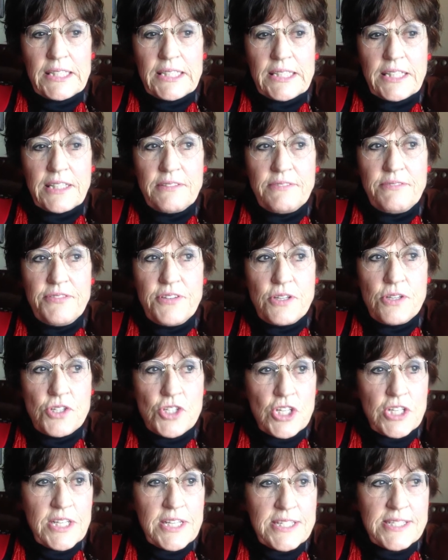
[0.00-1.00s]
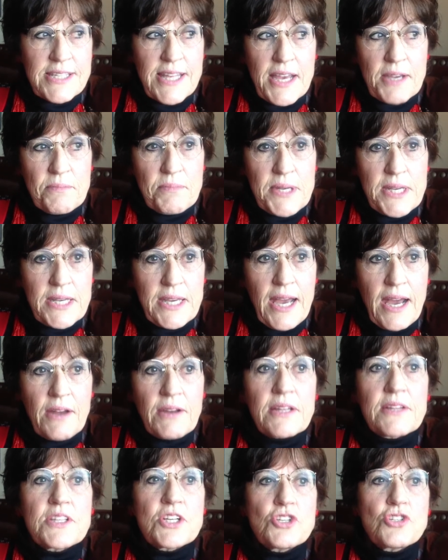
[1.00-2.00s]
confusion is like being out
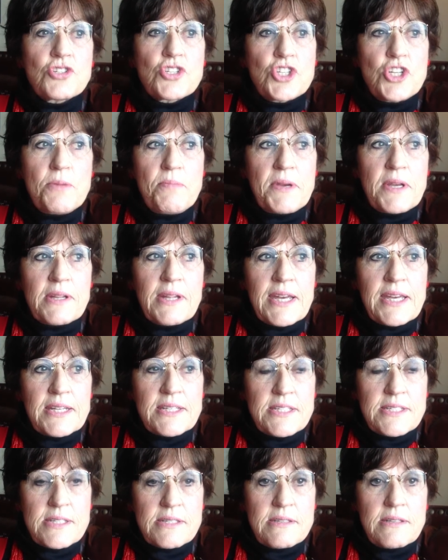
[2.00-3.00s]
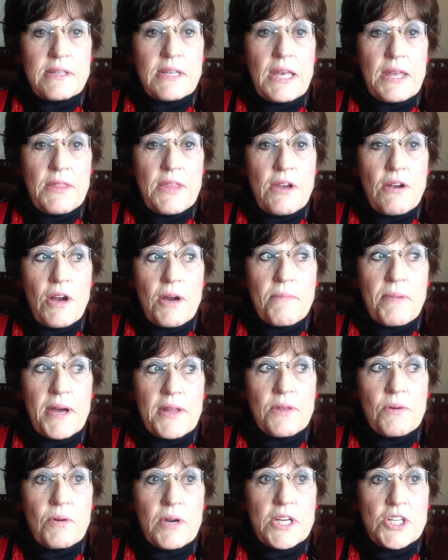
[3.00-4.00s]
in those shipping lanes. There are, by
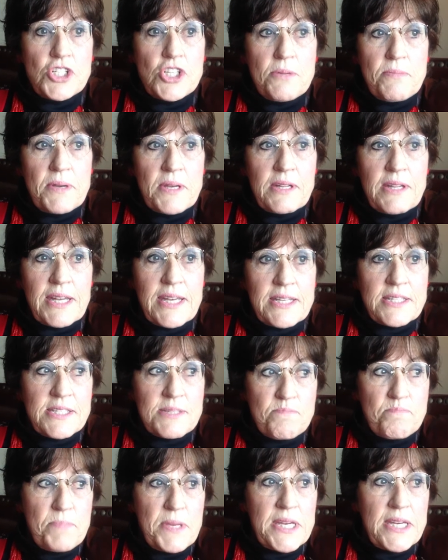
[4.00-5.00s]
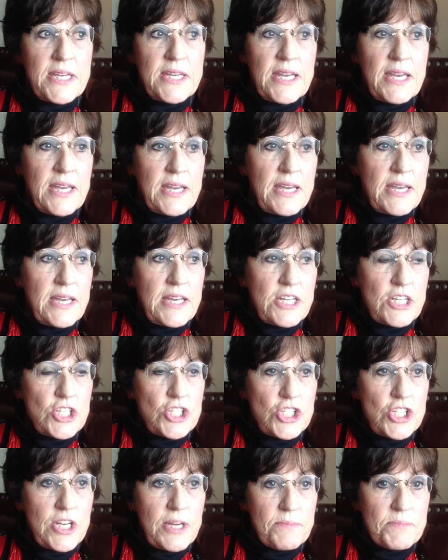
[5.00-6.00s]
the way, shipping lanes. Big
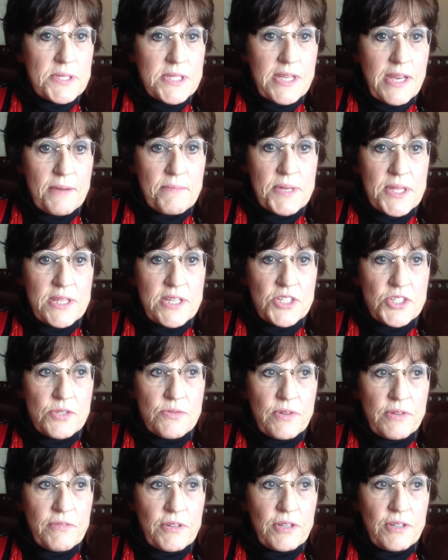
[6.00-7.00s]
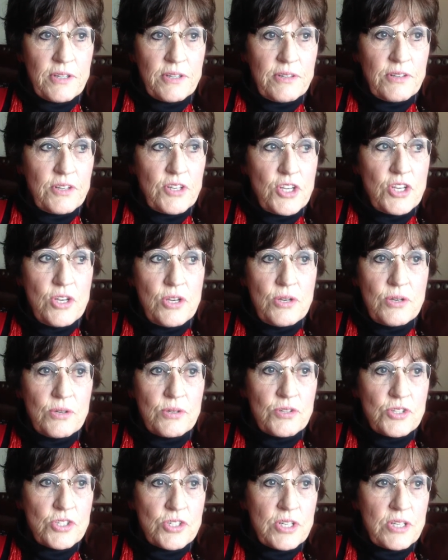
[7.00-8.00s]
ships come in this river,
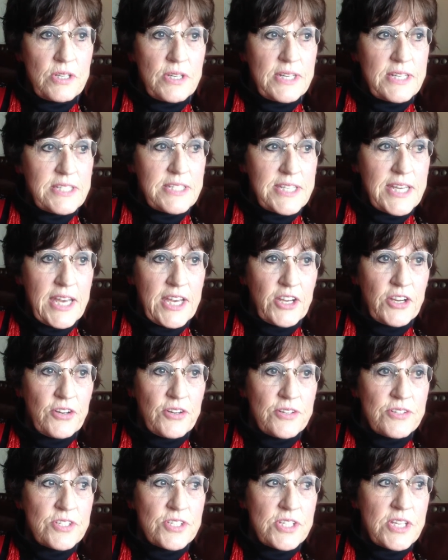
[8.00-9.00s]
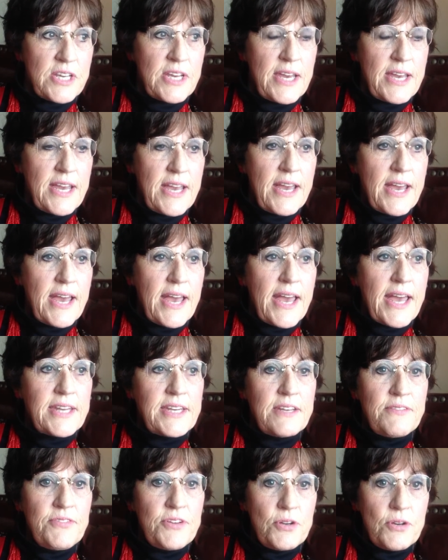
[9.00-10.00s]
huge tankers. And
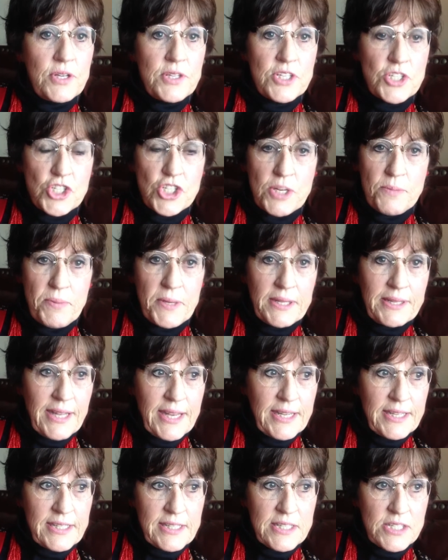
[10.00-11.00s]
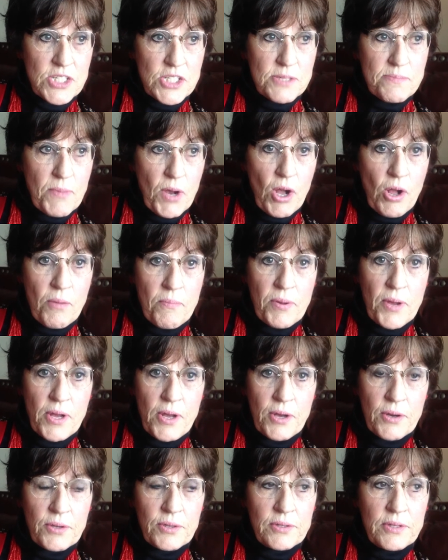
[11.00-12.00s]
if you're in the shipping lane in a small
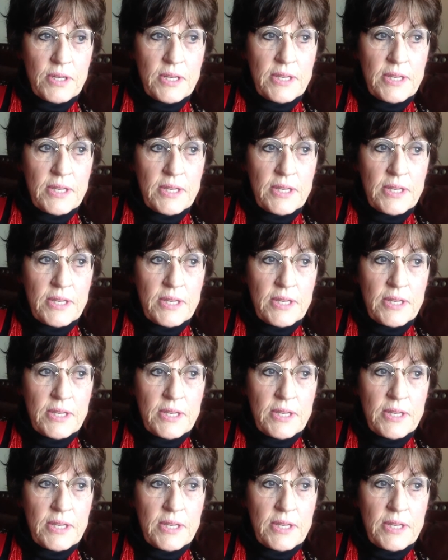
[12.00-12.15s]
boat,